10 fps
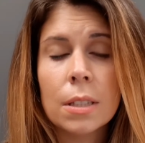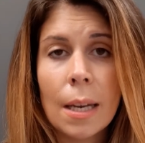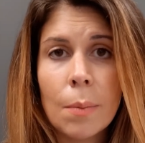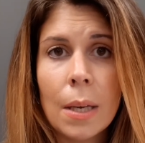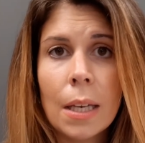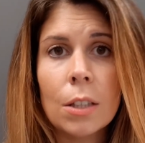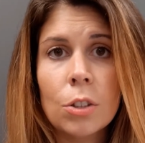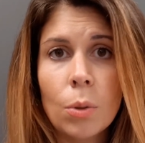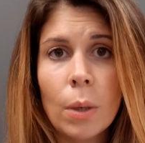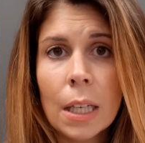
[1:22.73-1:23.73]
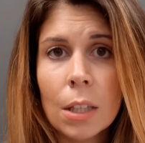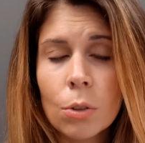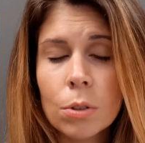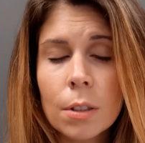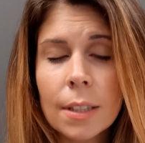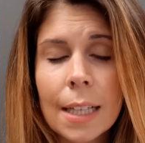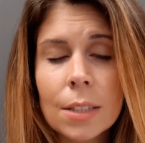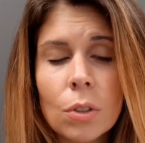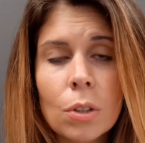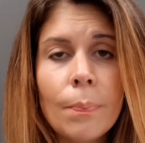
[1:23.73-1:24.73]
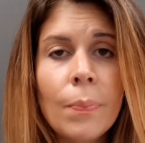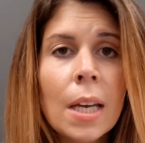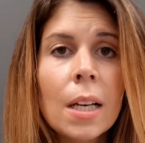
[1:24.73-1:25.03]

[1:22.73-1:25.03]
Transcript: typing and doing in Google Classroom.